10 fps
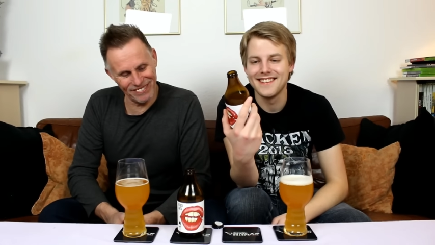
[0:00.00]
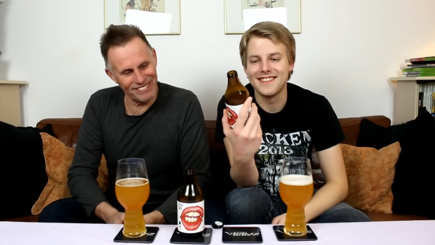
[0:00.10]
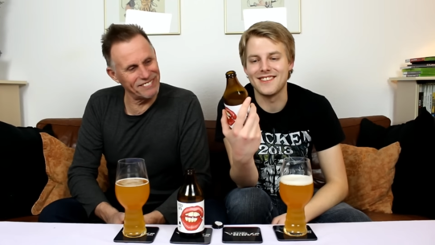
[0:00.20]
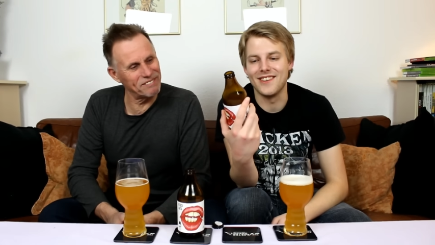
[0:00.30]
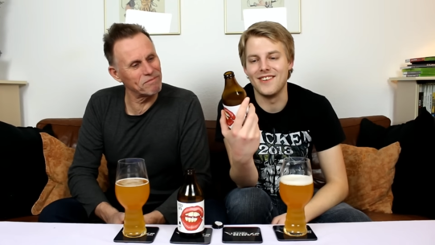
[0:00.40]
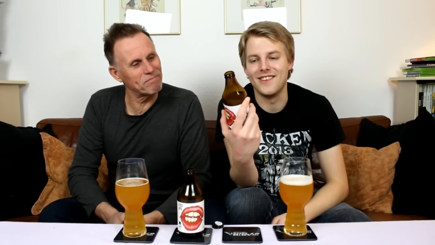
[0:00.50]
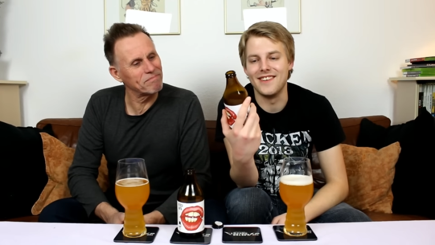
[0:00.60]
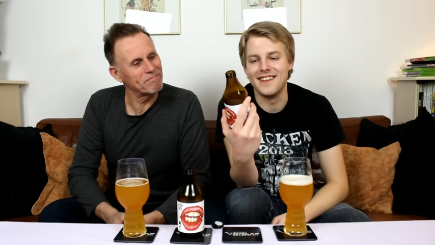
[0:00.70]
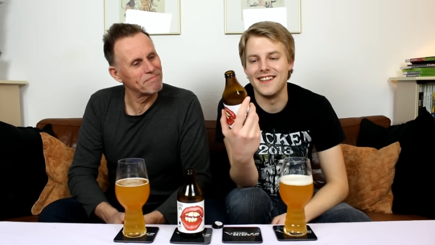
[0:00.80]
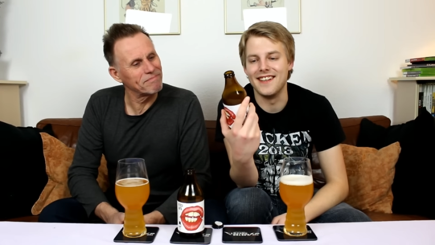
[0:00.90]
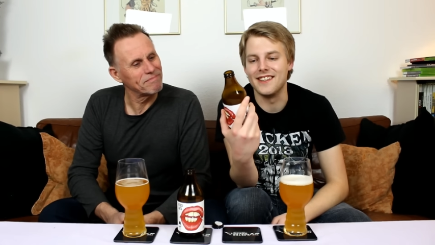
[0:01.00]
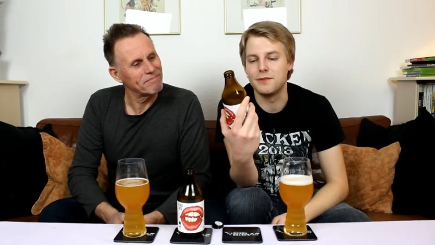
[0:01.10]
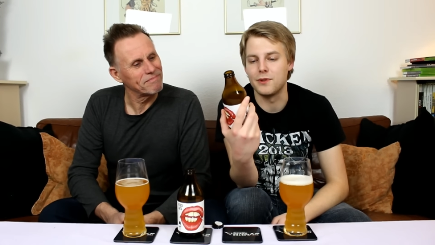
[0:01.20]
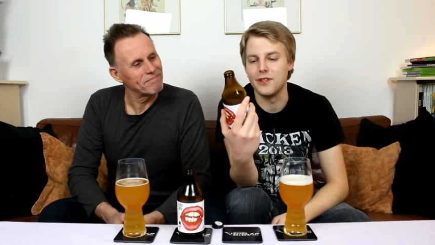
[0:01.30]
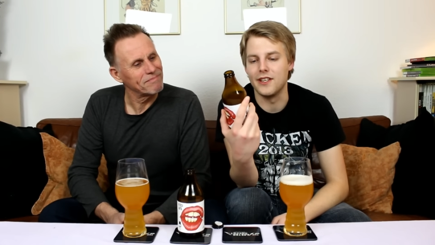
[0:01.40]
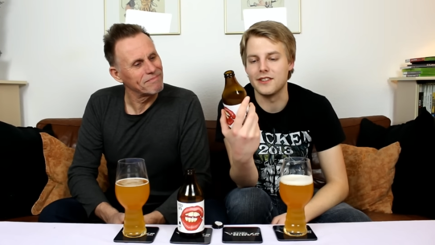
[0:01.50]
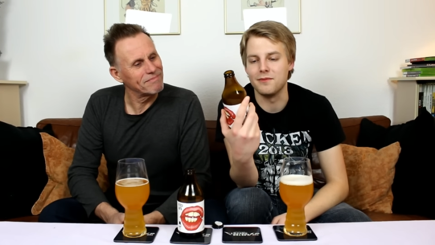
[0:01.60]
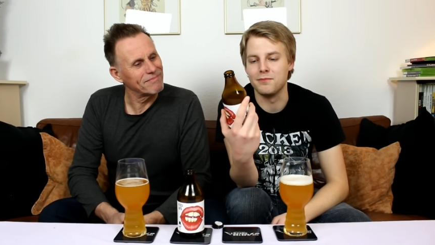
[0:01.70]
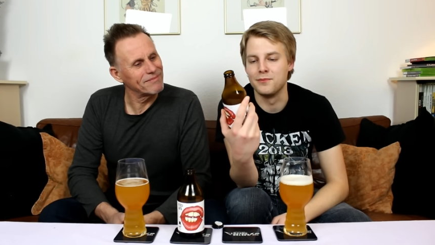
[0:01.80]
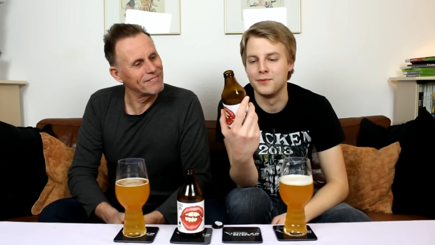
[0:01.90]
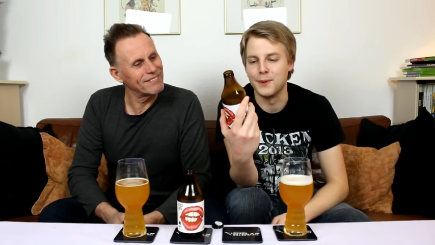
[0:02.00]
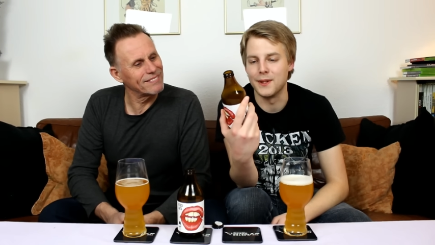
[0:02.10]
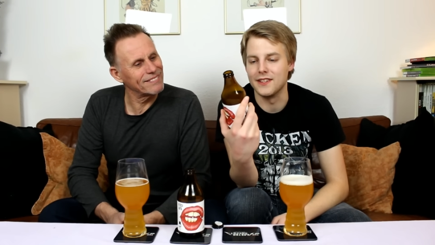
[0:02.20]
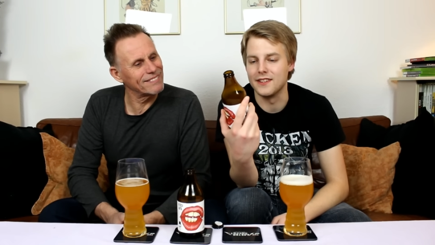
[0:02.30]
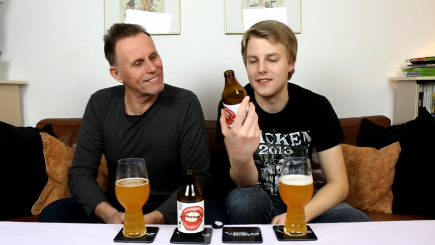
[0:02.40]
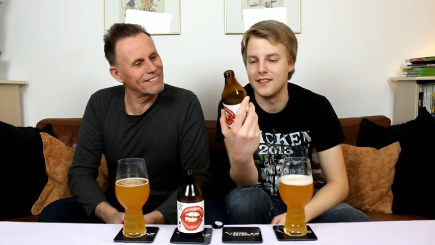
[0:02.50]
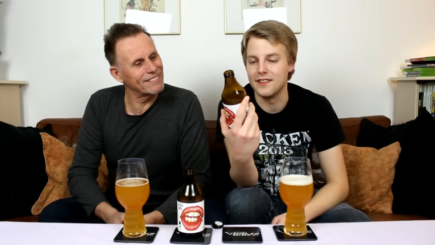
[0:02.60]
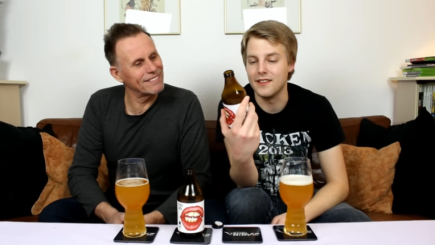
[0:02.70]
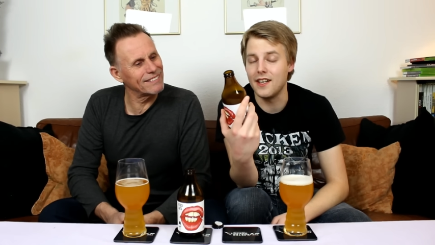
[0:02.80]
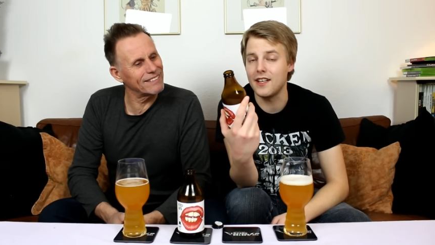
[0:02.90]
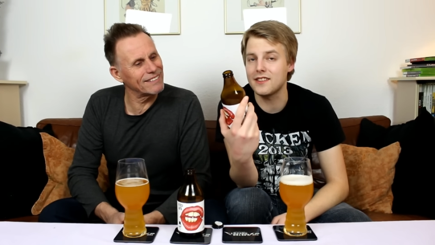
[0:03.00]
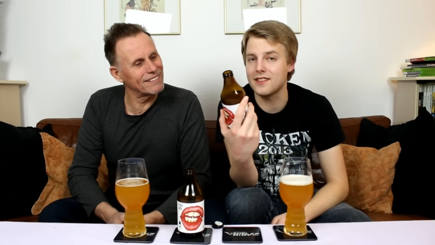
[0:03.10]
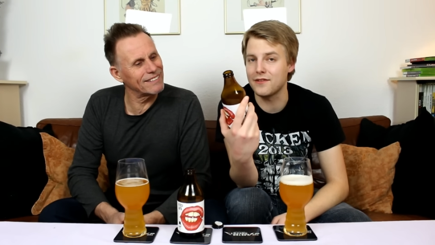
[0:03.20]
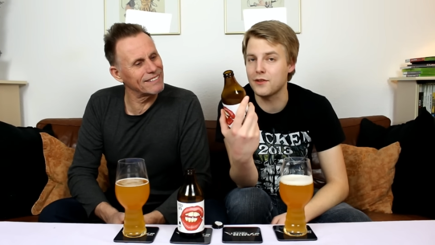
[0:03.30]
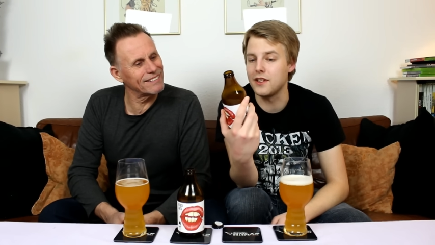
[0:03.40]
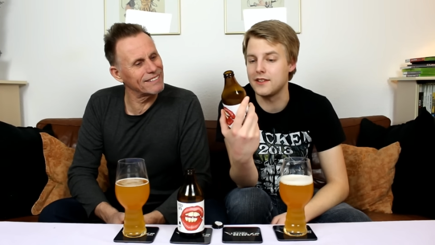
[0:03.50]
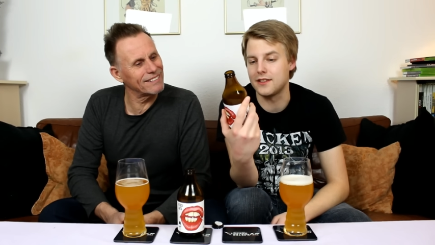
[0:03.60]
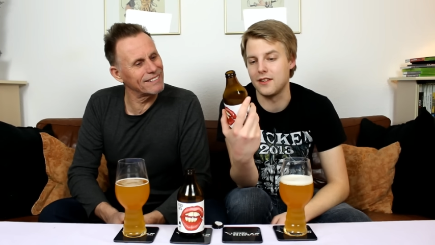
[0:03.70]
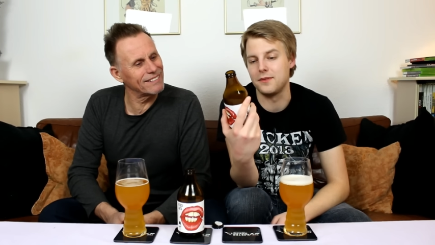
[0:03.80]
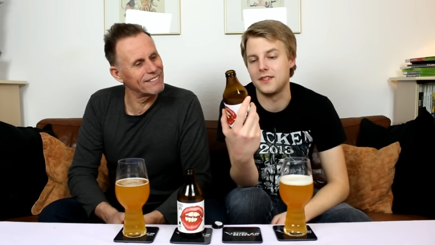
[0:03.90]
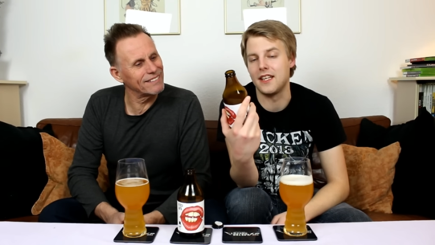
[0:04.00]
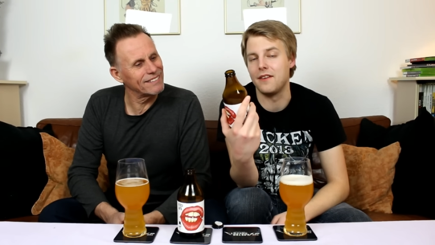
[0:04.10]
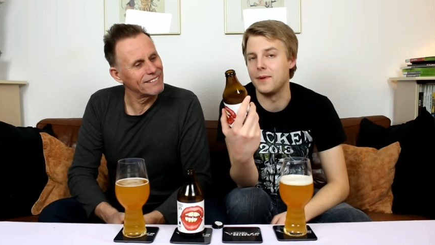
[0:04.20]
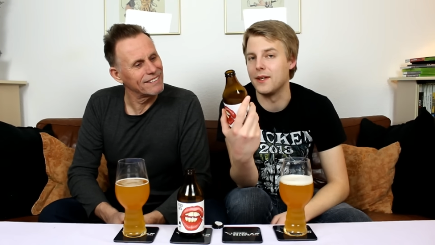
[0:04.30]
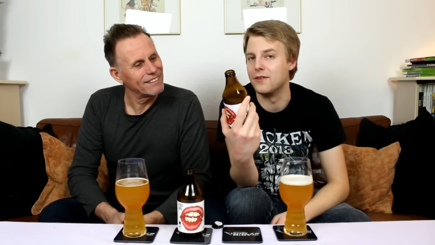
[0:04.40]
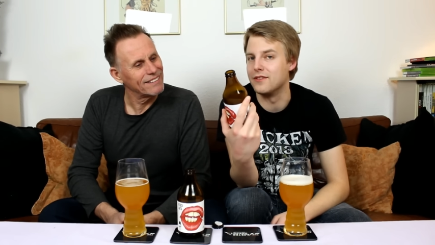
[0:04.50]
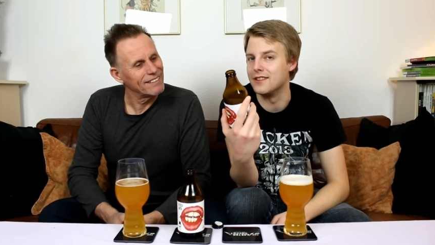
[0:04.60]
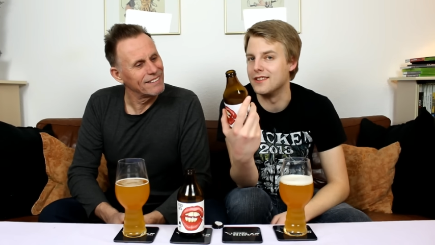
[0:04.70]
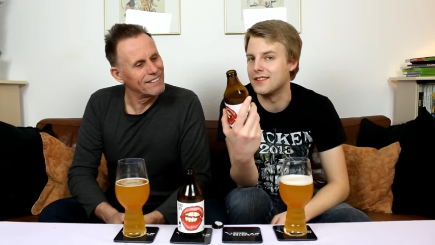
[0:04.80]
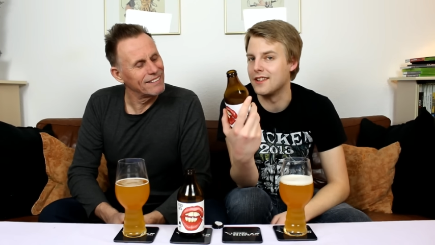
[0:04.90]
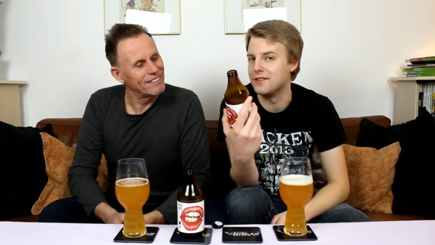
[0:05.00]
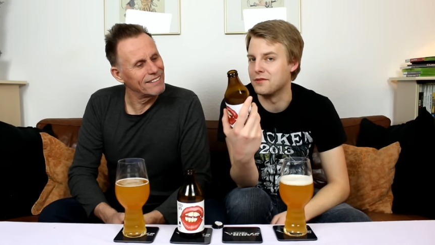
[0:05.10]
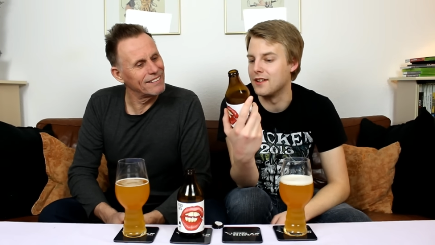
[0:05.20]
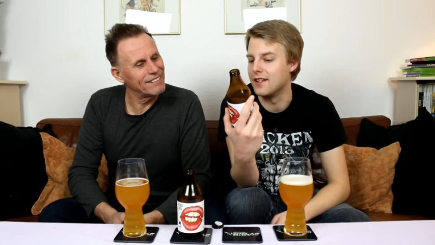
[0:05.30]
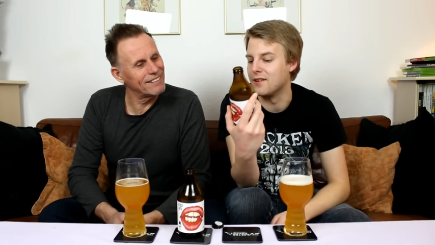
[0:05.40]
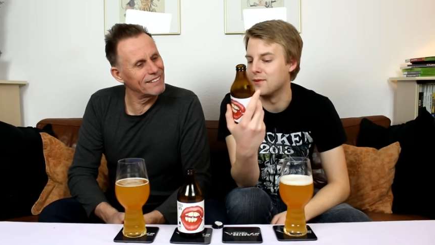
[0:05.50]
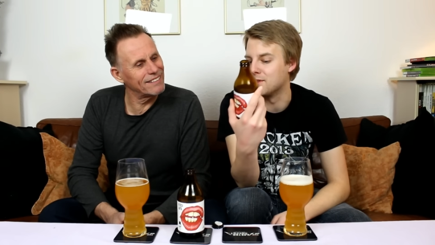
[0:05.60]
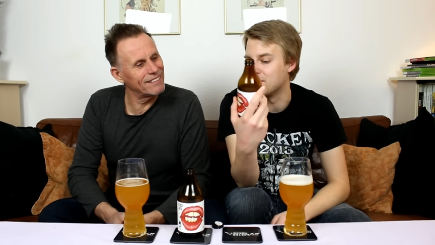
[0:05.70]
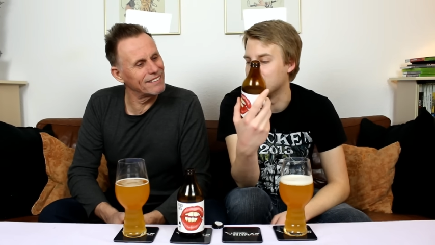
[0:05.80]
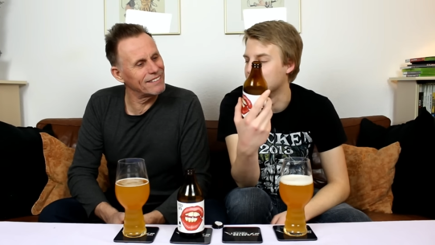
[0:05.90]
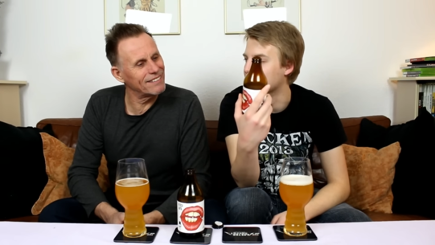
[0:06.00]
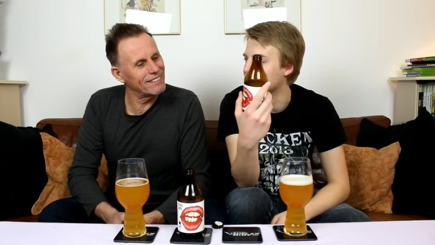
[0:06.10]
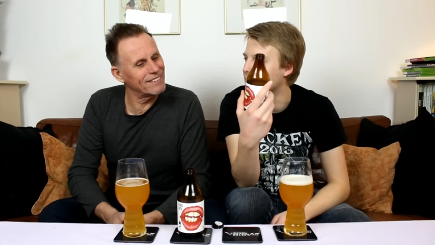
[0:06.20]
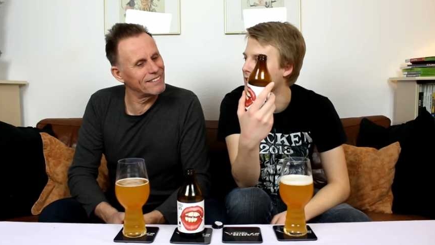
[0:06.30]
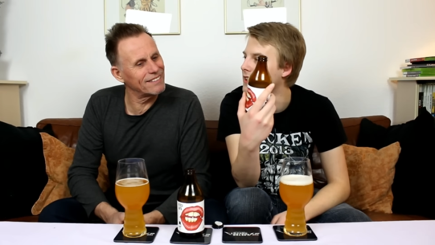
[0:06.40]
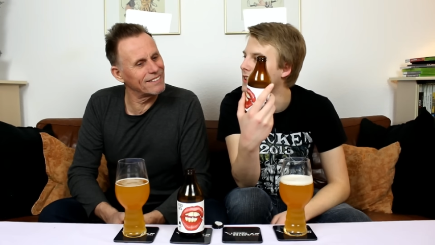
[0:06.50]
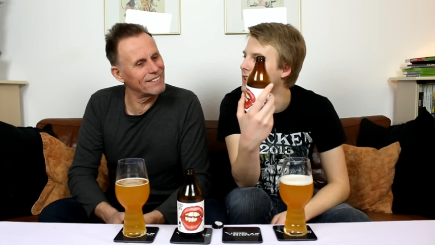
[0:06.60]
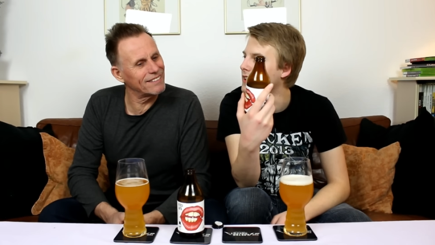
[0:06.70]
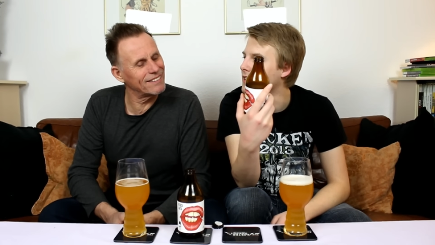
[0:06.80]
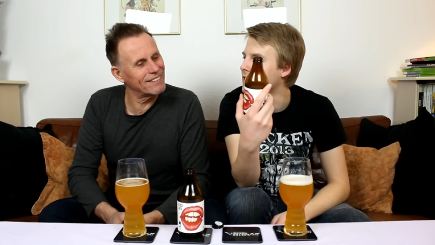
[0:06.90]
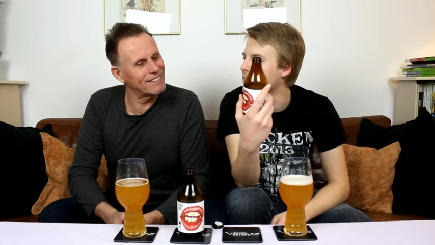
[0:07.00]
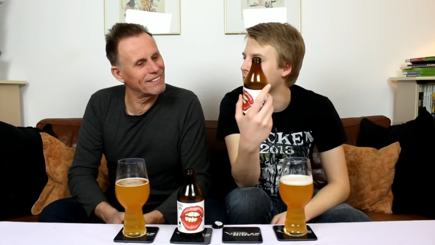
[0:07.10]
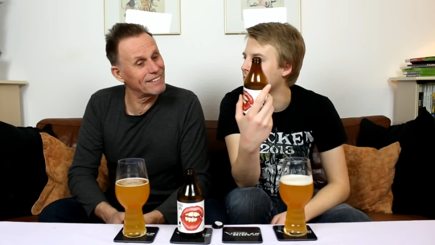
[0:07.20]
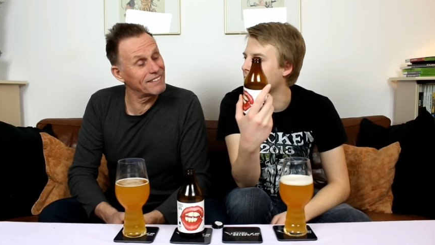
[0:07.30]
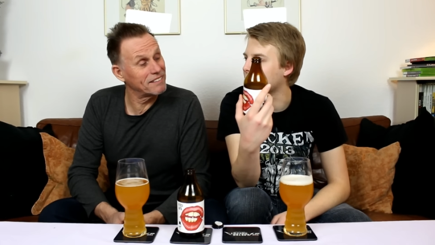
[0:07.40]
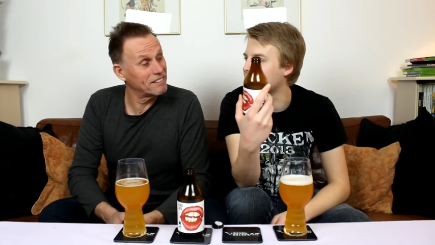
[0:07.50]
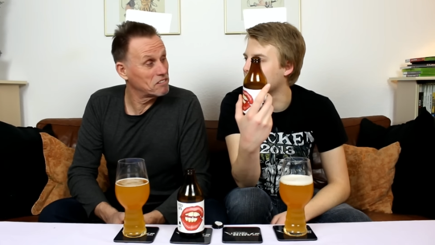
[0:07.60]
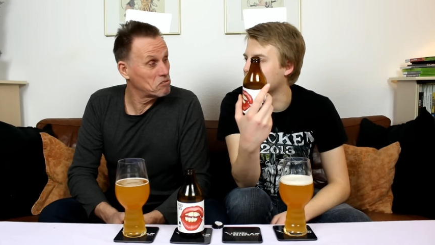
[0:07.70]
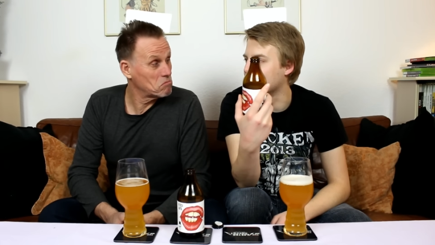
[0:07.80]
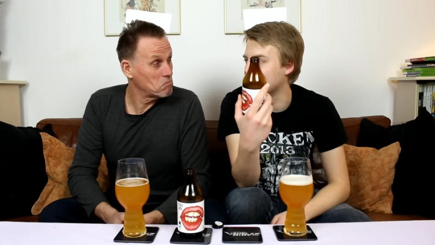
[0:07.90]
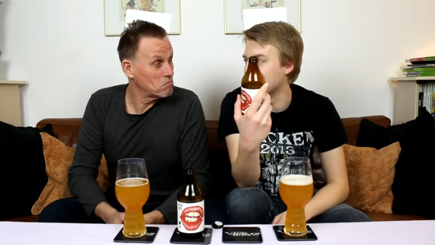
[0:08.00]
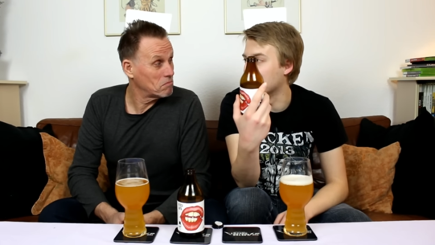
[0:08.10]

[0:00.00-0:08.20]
Speaker 1: So uh, that's pretty awesome because uh, a lot of stuff, crazy stuff, is happening over in the States right now with Trump, and like the, the